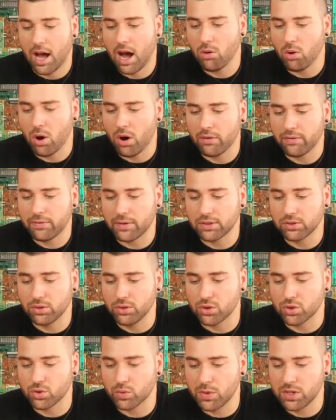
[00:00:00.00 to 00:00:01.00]
how often do
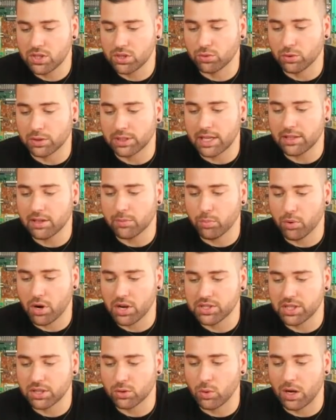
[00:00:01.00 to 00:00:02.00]
you switch to another
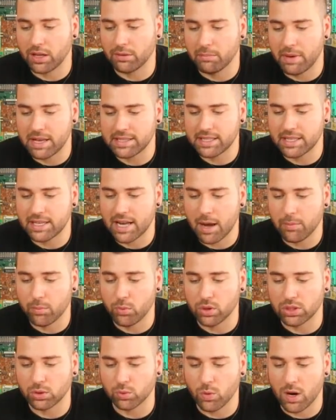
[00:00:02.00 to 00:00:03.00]
project while messing
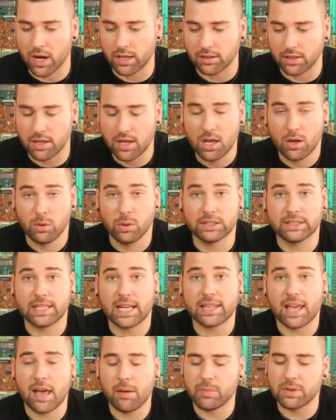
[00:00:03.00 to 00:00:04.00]
up with one? Well,
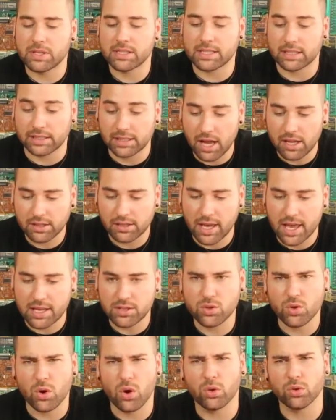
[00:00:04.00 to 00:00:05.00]
that happens a lot.
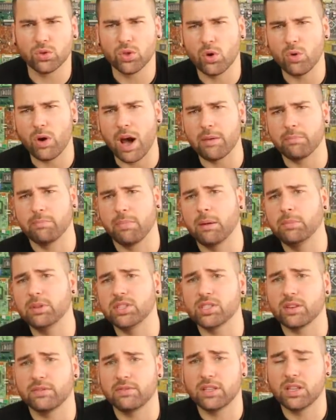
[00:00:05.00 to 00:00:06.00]
As you all know, I
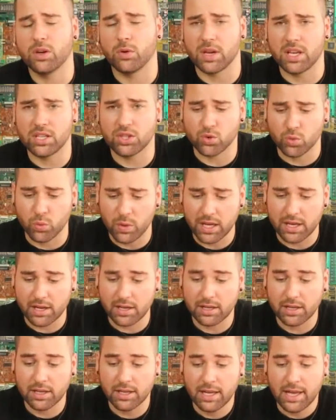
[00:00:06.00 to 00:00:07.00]
publish a video each week,
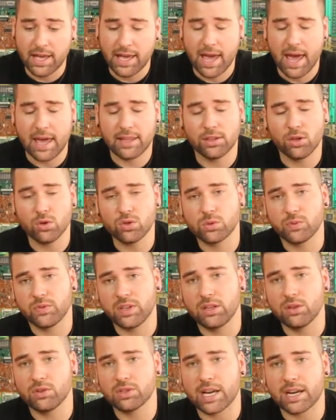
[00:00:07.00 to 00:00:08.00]
and those
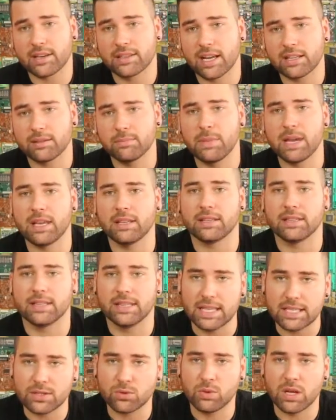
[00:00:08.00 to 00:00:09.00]
videos are not made
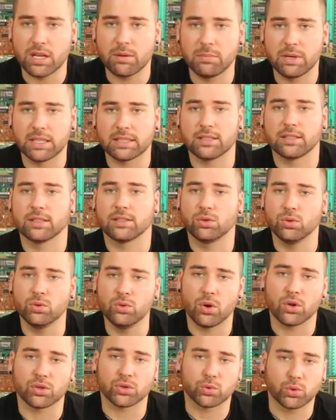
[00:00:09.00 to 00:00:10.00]
this week but 2
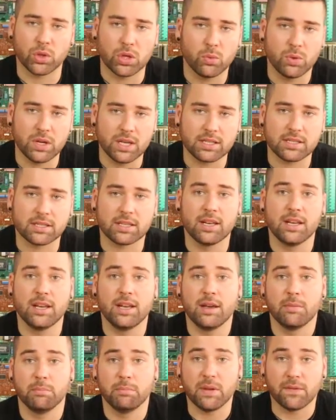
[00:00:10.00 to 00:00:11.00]
or 3 weeks
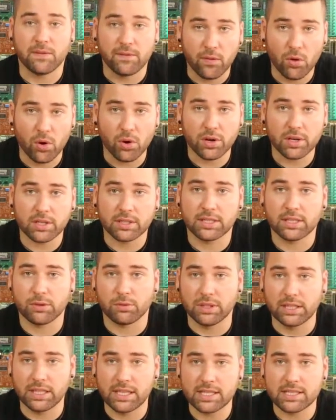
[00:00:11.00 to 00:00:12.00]
before the
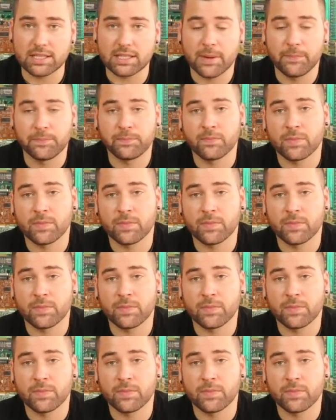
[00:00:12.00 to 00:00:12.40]
release,